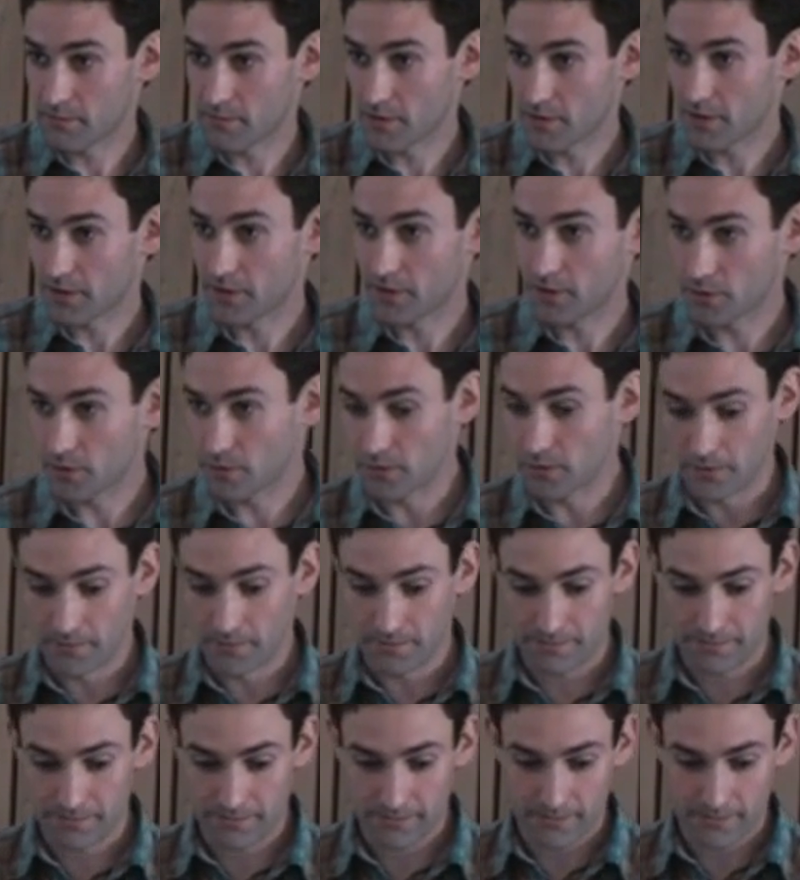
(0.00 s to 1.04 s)
more than 2
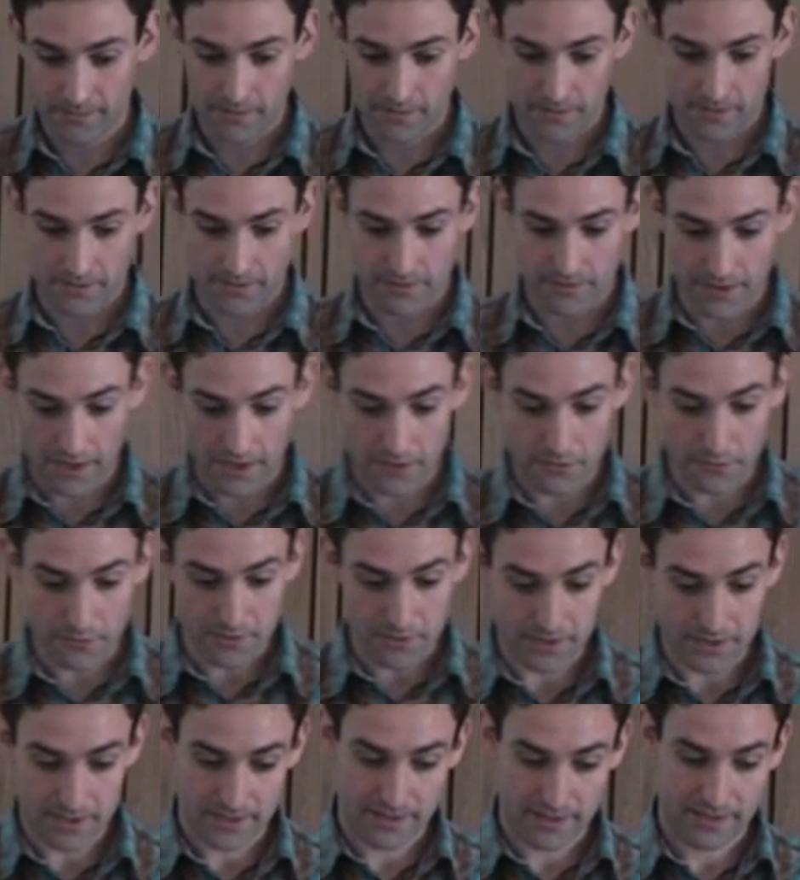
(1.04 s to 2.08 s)

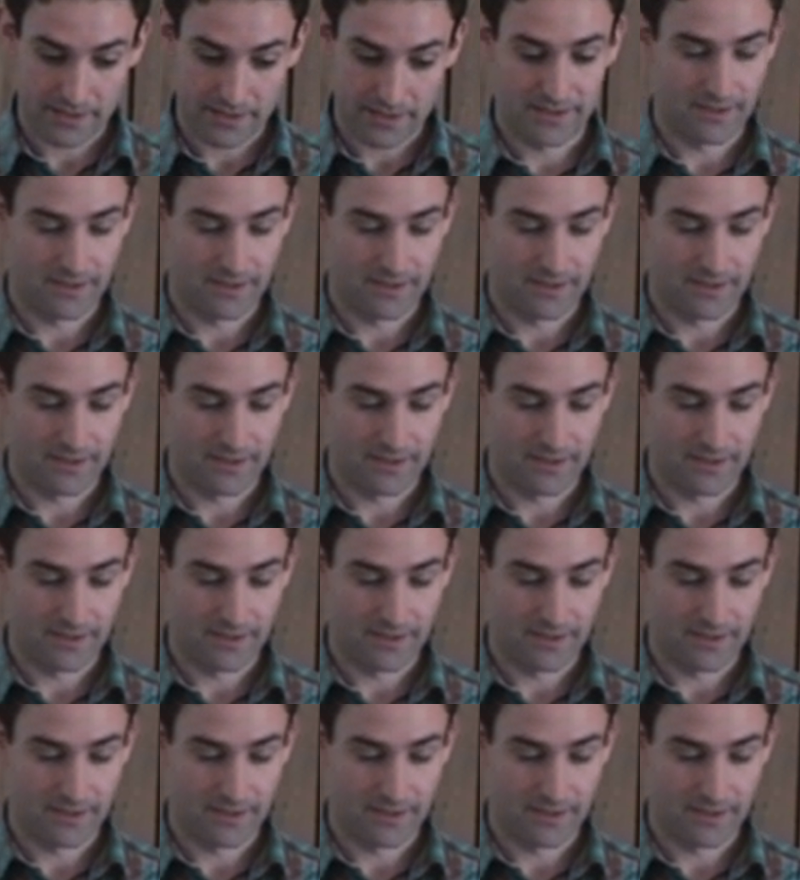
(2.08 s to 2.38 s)
rounds,